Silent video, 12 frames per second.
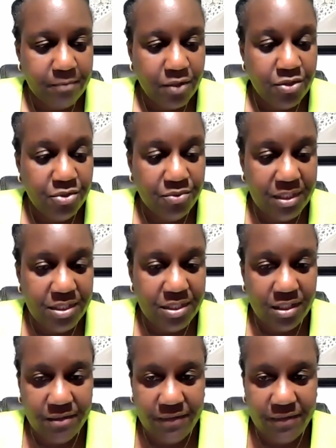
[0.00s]
reach an
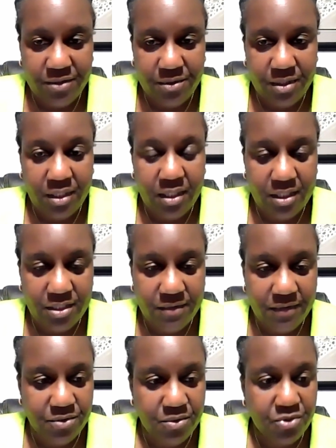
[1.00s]

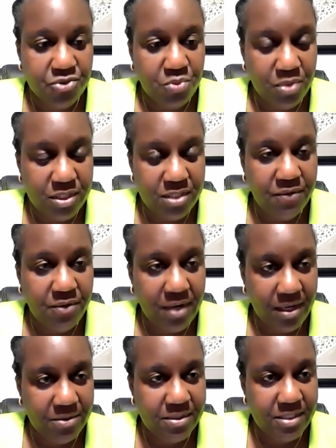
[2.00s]
individual 24
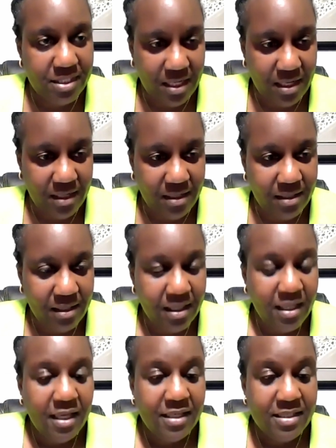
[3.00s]
hours a day,
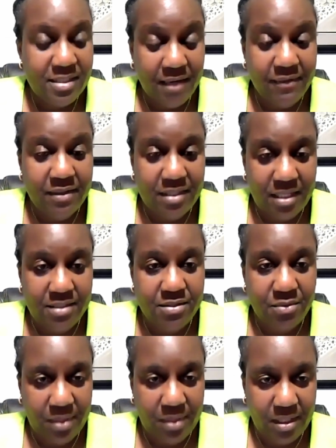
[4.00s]
7 days a
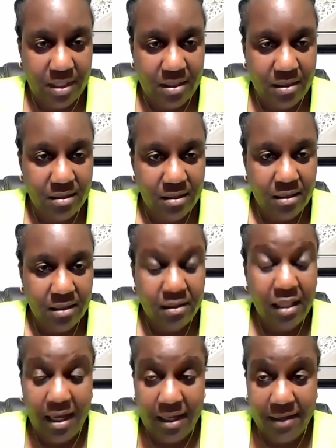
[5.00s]
week,
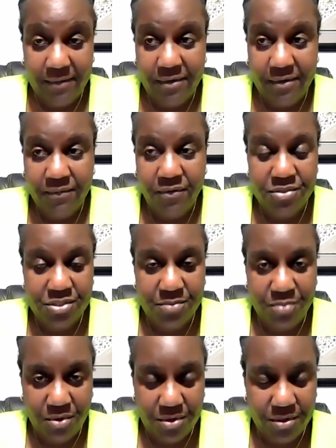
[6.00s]
live for
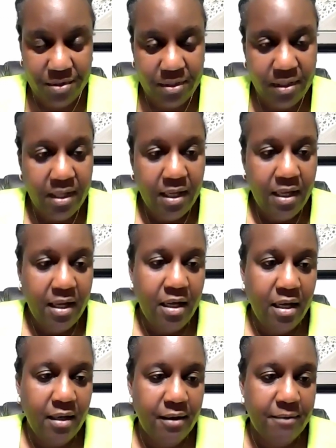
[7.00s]
support.
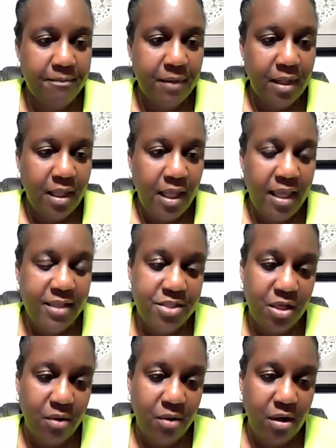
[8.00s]
And
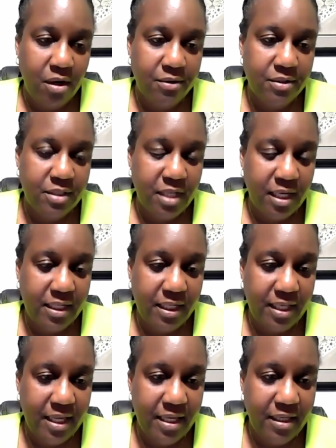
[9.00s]
so our
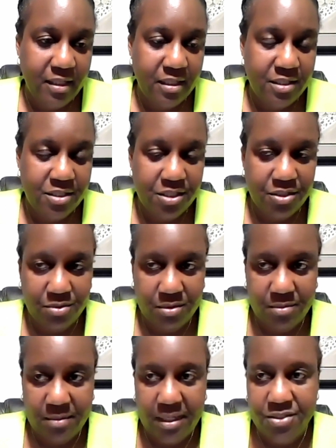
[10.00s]
988
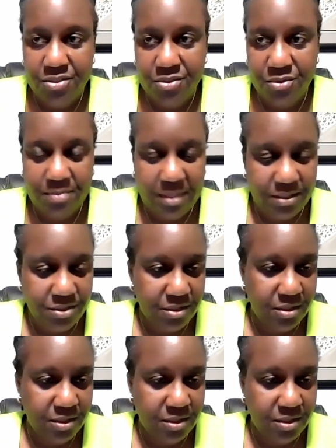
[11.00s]
continuum, as you mentioned,